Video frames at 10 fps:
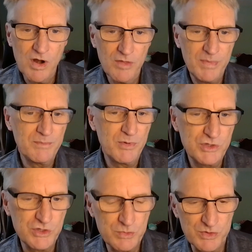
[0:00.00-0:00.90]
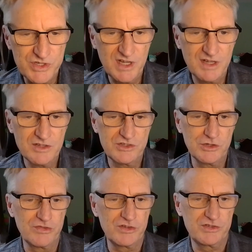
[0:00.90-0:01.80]
one of the big pushes we're seeing is
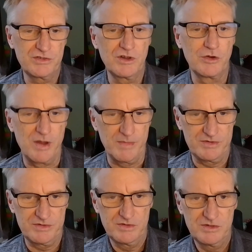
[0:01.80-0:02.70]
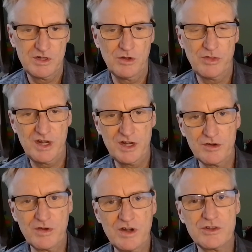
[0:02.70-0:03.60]
service agreements. You know, the
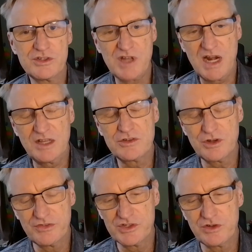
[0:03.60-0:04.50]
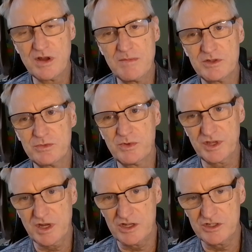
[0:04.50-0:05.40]
integrators signing service agreements with
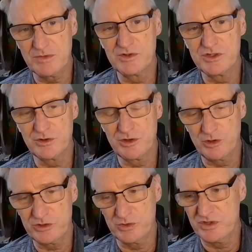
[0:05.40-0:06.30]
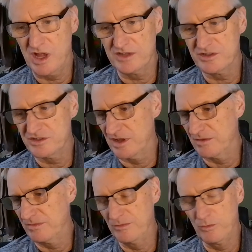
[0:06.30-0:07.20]
the customer, so so it's not just
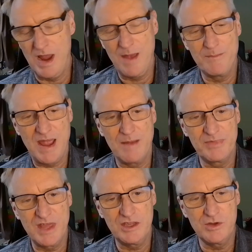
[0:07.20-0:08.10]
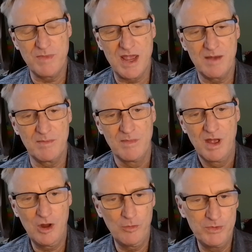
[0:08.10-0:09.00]
a wham, bam, thank you, ma'am.
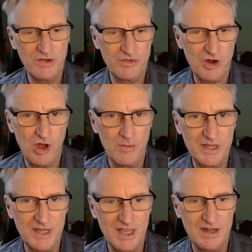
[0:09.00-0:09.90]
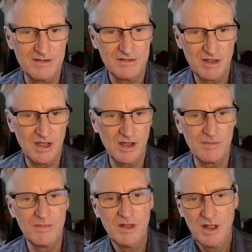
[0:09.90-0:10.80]
I hope you never call me again.
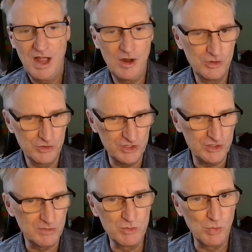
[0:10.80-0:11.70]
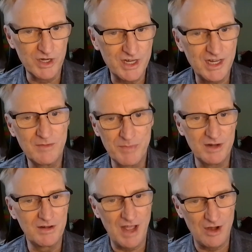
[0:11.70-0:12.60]
Um, I, your system's working,
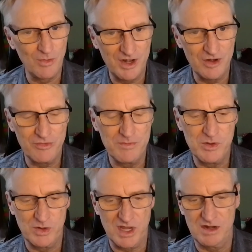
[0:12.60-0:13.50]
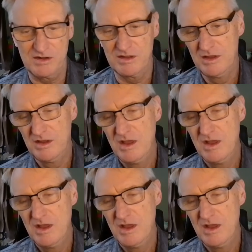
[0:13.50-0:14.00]
but I don't want to hear from you again.